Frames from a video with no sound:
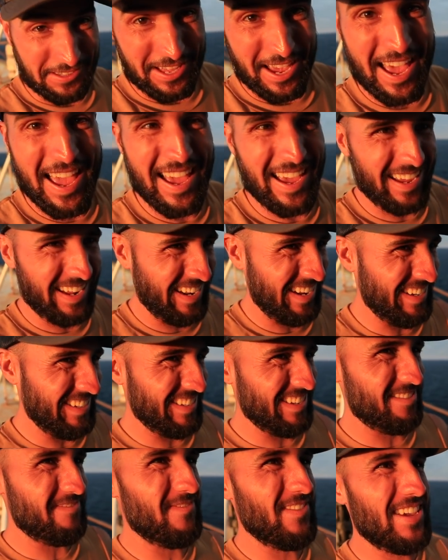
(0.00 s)
that,
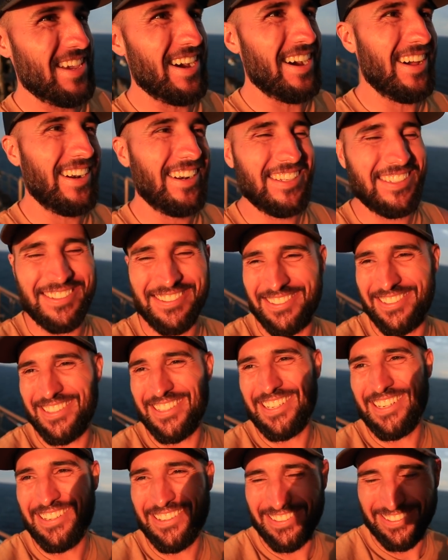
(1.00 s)
to be honest with
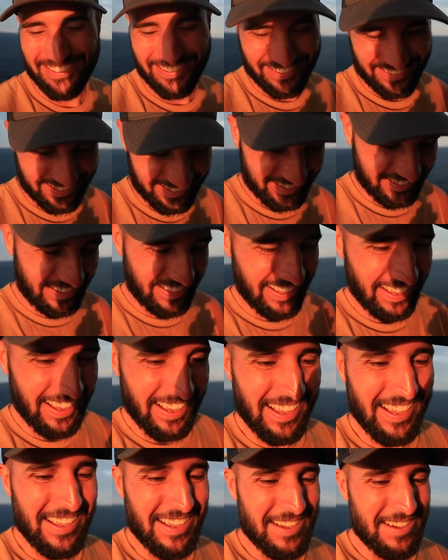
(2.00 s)
you.
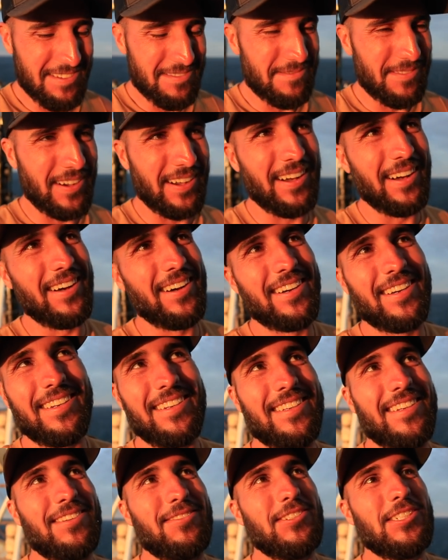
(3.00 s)
Well,
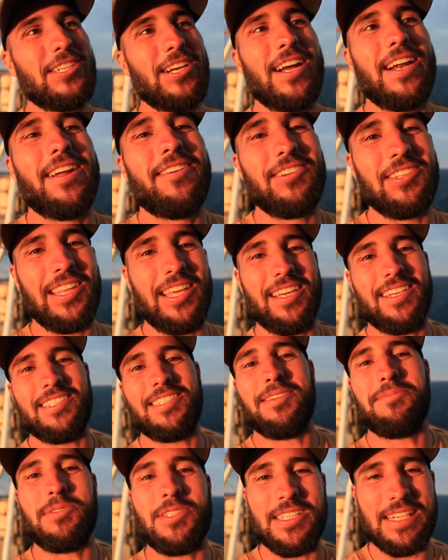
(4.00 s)
we tried everything
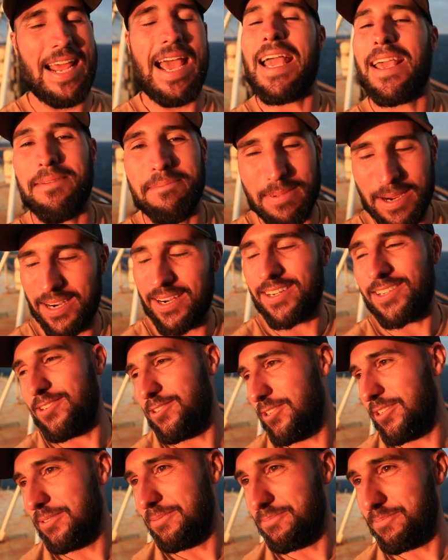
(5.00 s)
except snagging
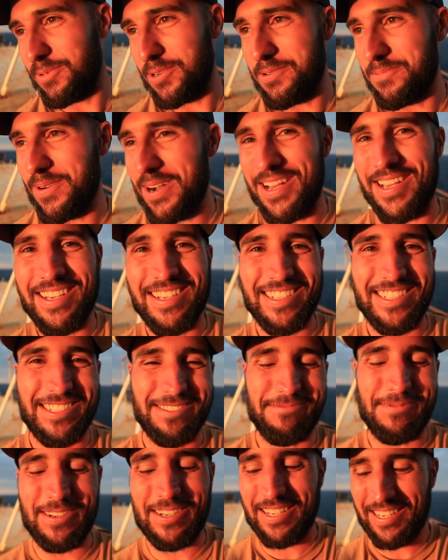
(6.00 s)
barracuda pretty much,
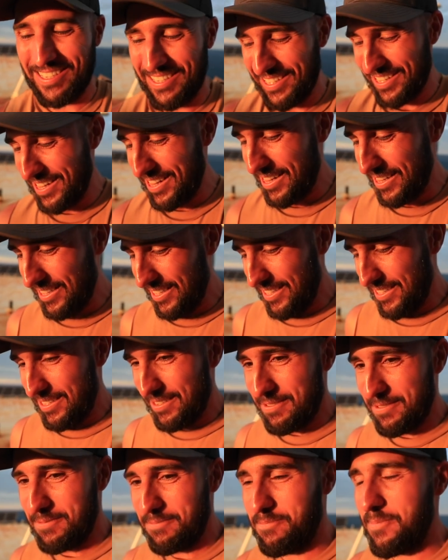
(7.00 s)
but
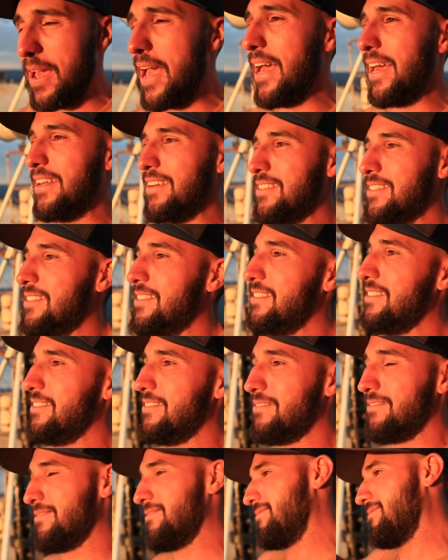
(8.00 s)
man,
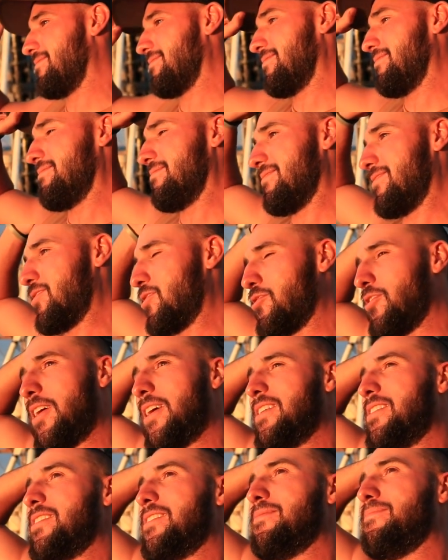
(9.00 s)
it's
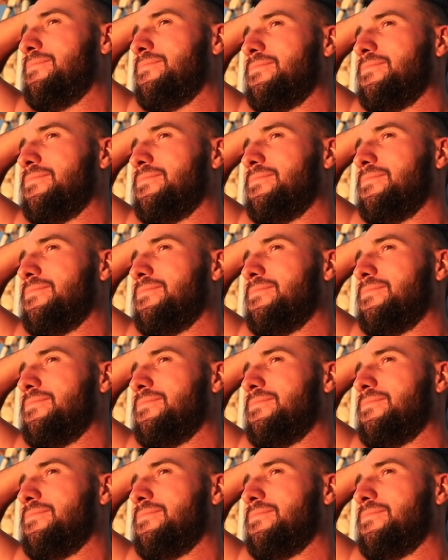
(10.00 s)
crazy.